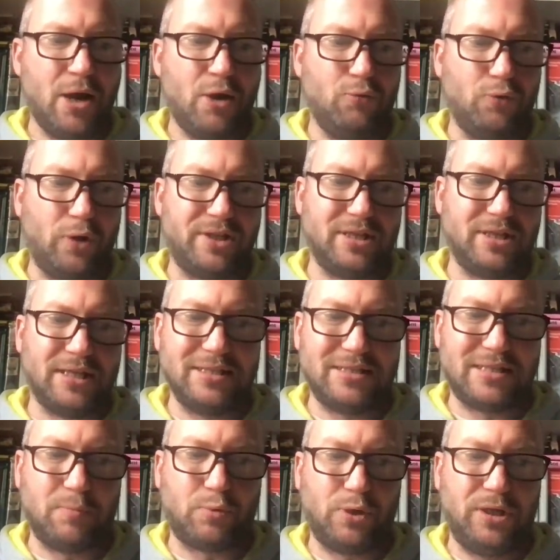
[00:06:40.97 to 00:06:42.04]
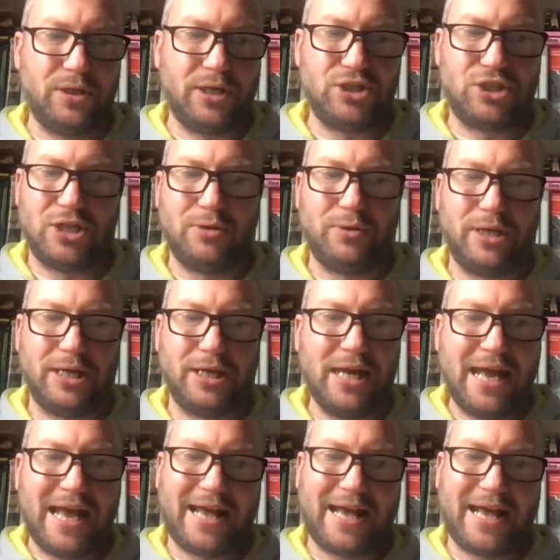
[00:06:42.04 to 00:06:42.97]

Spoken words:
Writing Contemporary Nigeria,